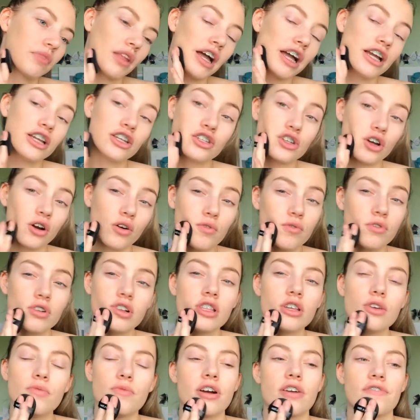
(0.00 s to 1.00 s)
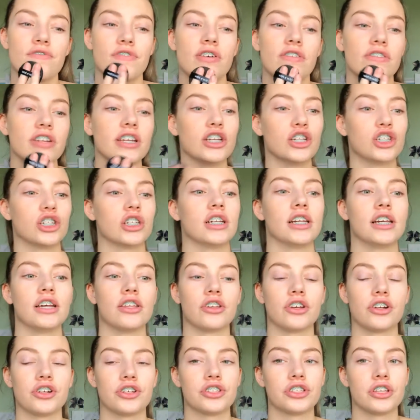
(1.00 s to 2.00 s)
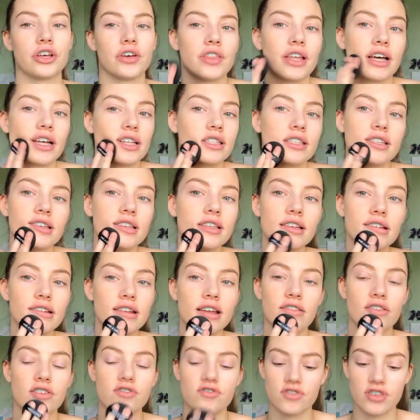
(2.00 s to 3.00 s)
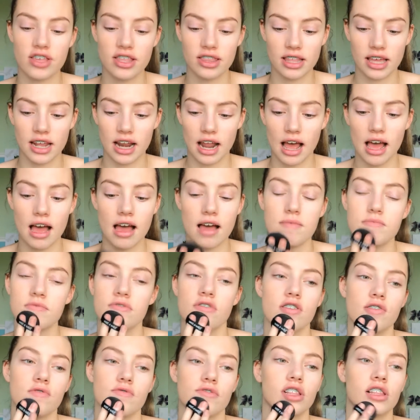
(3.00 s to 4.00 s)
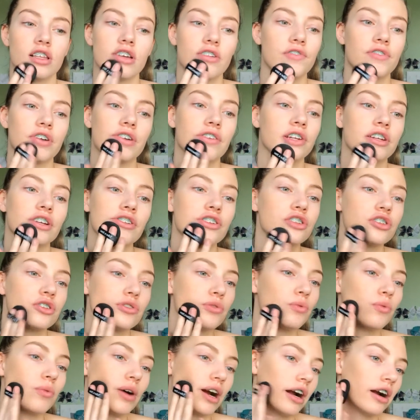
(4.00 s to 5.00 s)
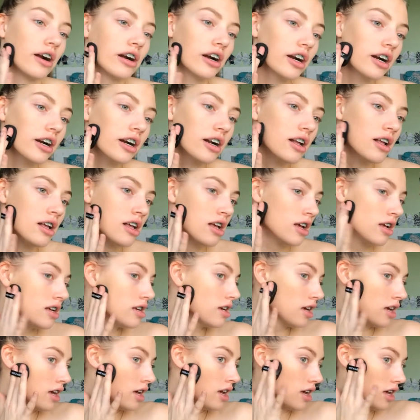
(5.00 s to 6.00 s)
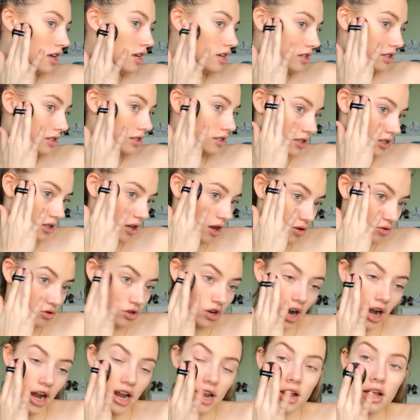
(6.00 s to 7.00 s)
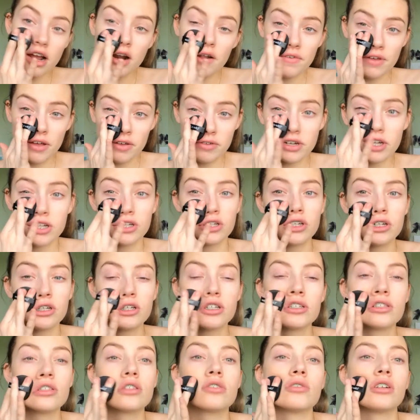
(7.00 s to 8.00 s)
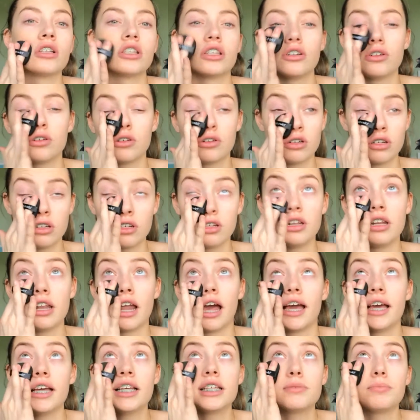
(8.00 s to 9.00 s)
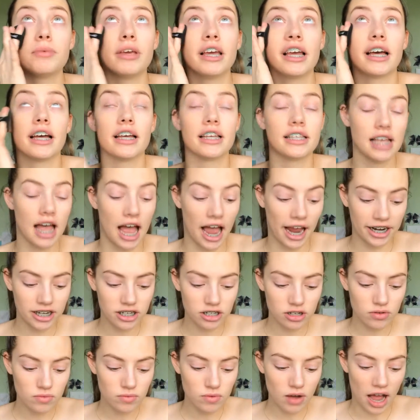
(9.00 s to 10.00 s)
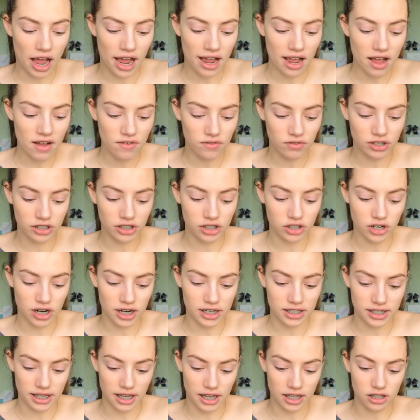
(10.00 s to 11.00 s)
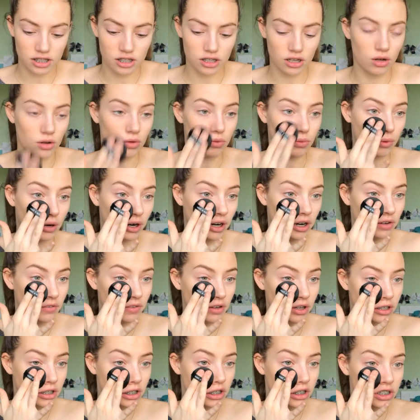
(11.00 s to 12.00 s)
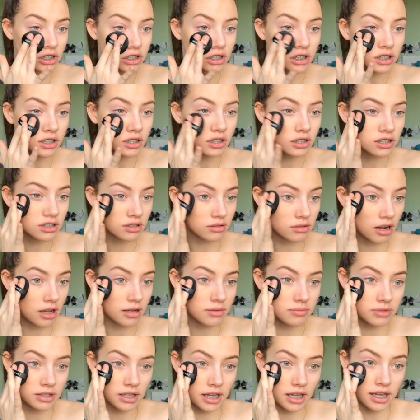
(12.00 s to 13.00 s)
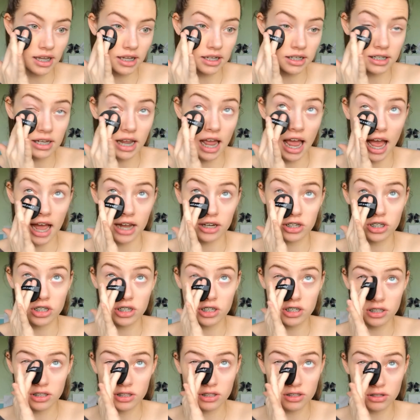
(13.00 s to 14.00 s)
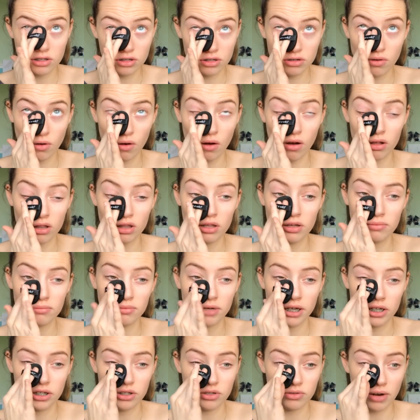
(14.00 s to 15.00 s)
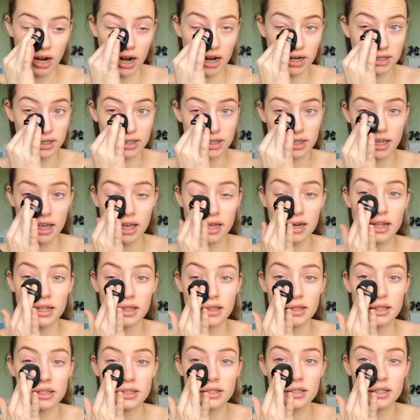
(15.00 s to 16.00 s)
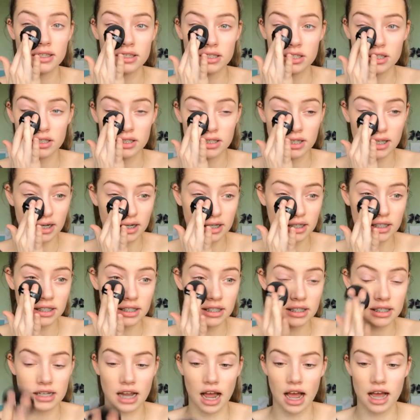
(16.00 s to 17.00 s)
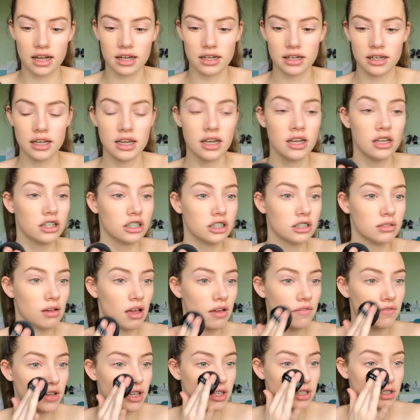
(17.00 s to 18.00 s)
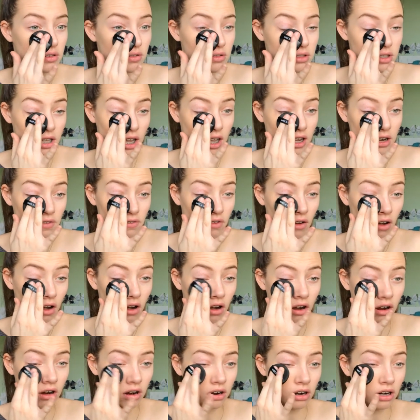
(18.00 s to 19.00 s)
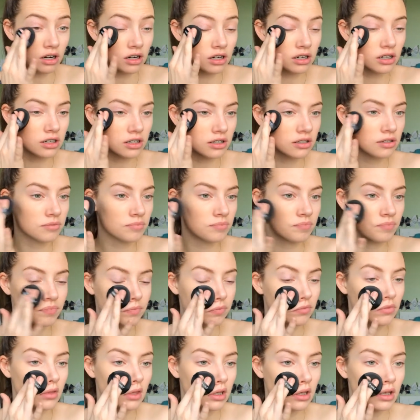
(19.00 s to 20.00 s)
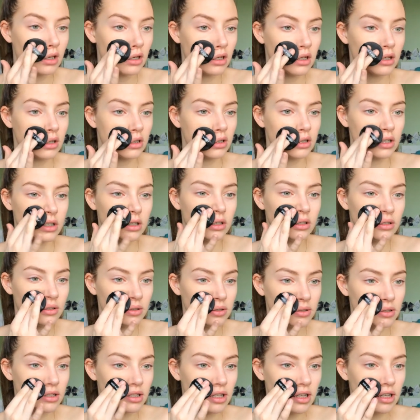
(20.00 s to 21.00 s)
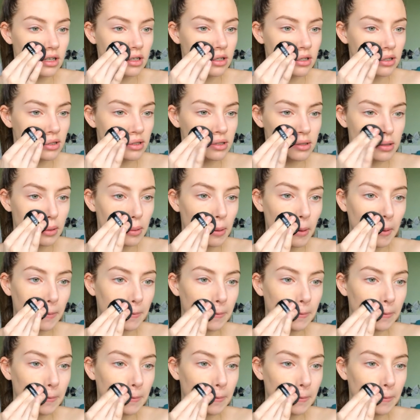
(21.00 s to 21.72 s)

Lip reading: I don't really wear foundation either, so that's another thing, that I'm not really a foundation wearer. So trying on a foundation is really nice because I have really dry skin, so wearing foundation sometimes like attaches to all of my dry skin, and this is just getting stuck to my face, so it's kind of hard to use this.